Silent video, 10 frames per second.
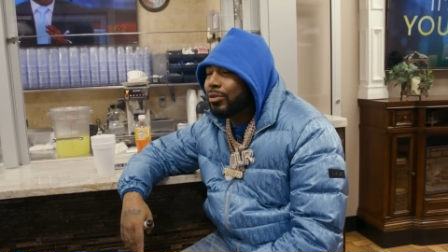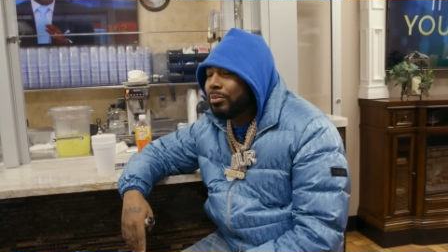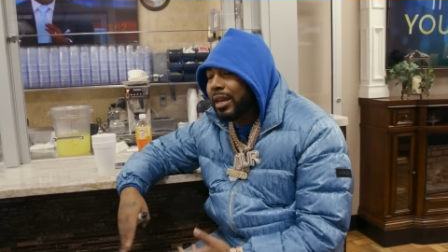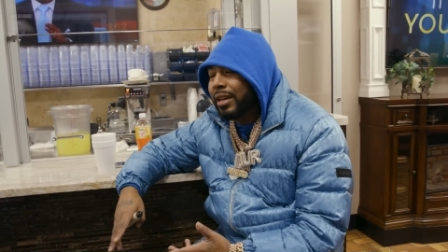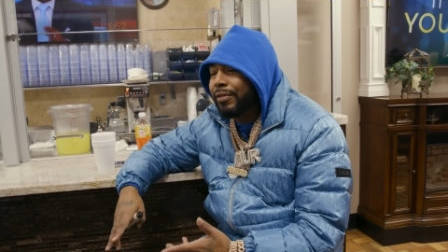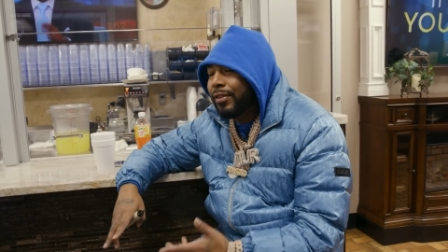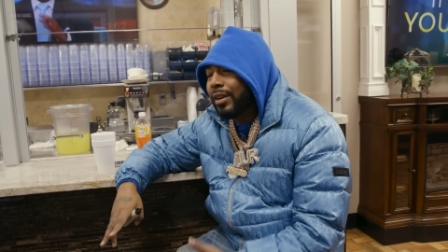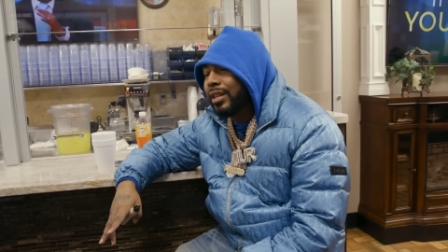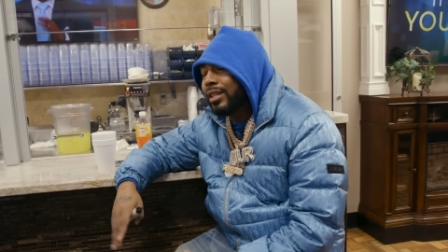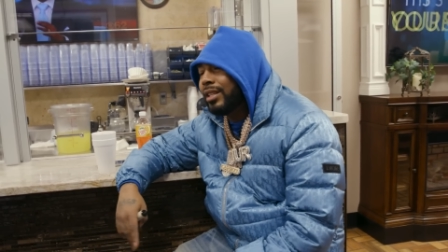we making
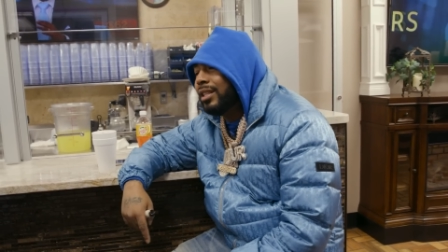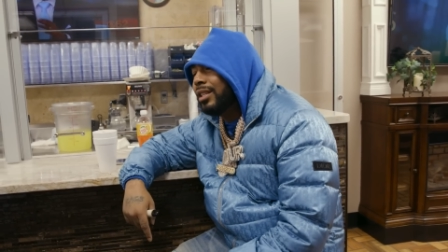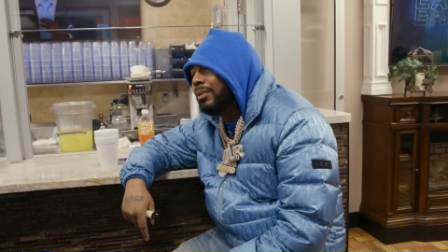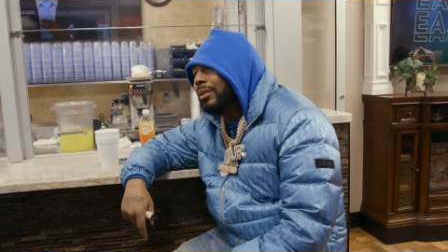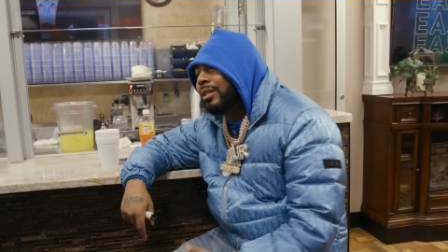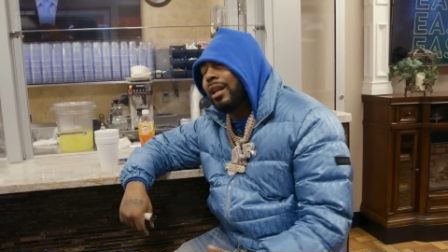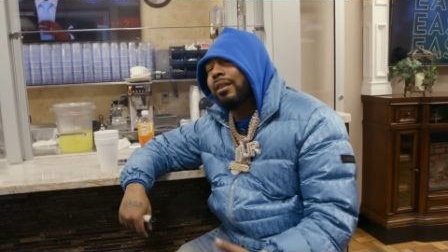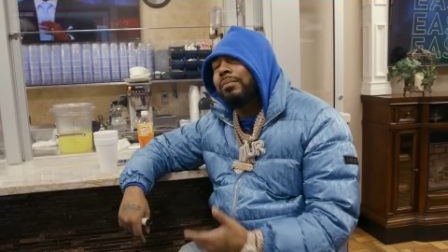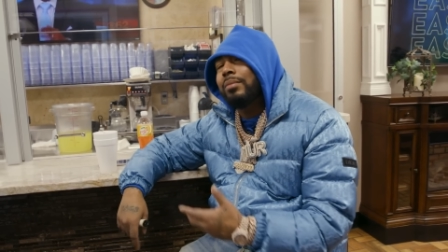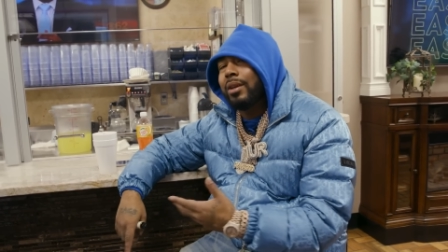fun of GG. We
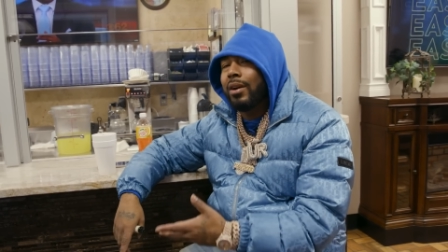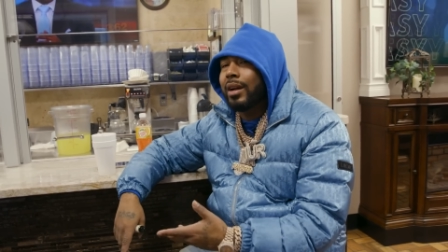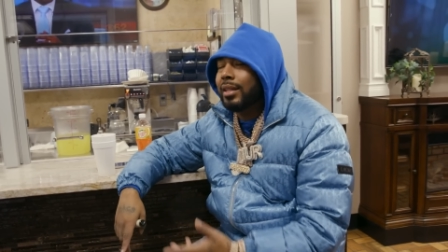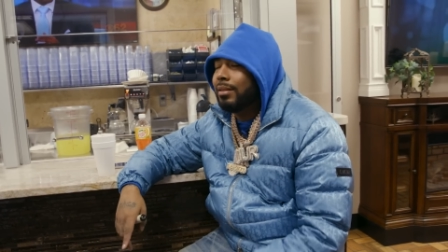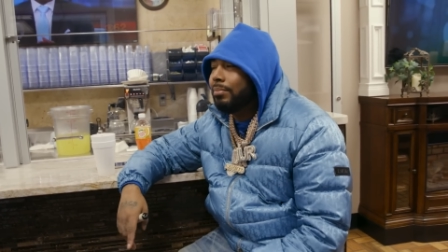telling him, dog, got the